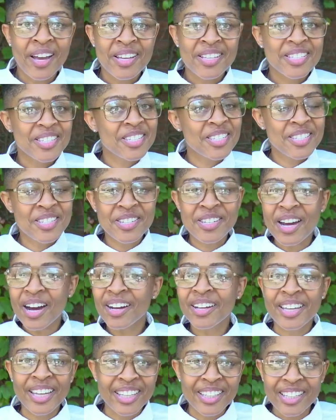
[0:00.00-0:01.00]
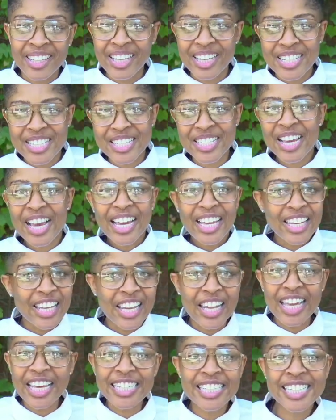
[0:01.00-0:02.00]
Stuck in this
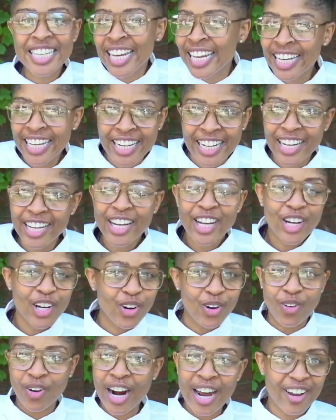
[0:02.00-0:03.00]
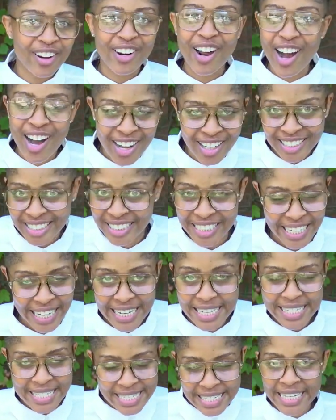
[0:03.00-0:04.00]
Lenten Groundhog's
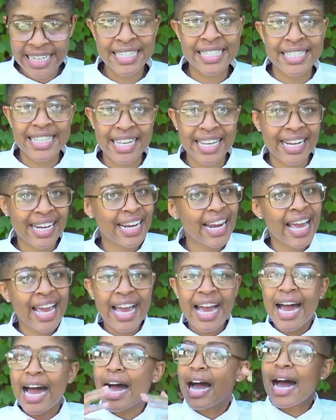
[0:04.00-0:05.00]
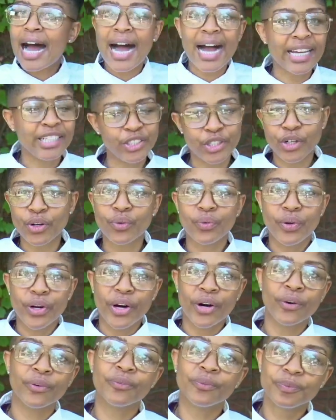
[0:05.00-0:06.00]
Day season, I don't
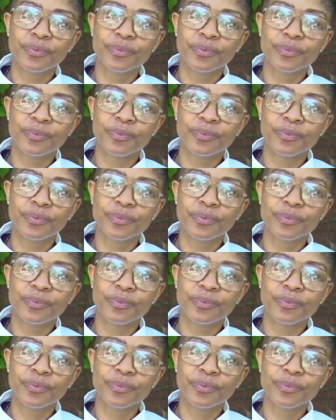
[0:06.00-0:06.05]
know.